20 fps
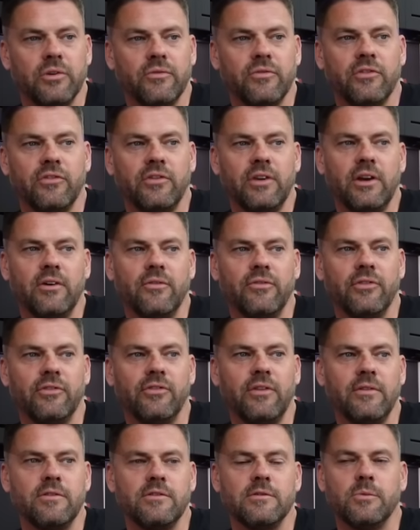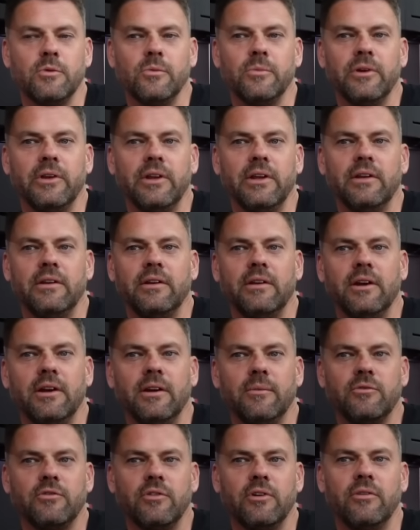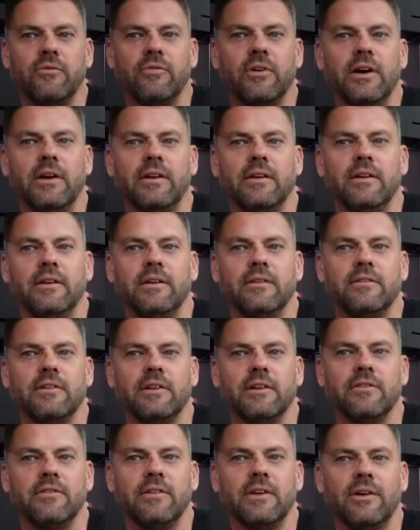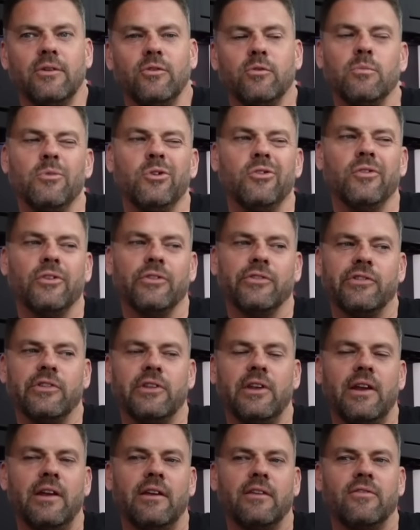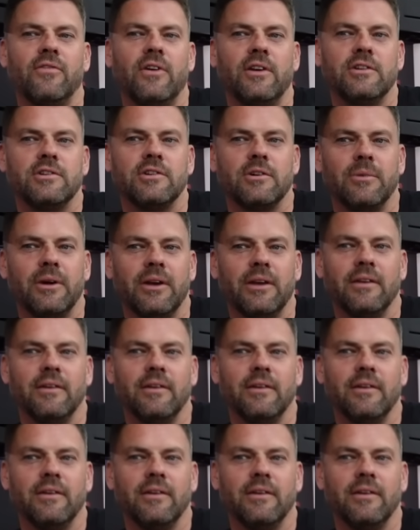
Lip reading: it for sale for sensible money and drive around in it till it sells. Move on to the next venture, mate.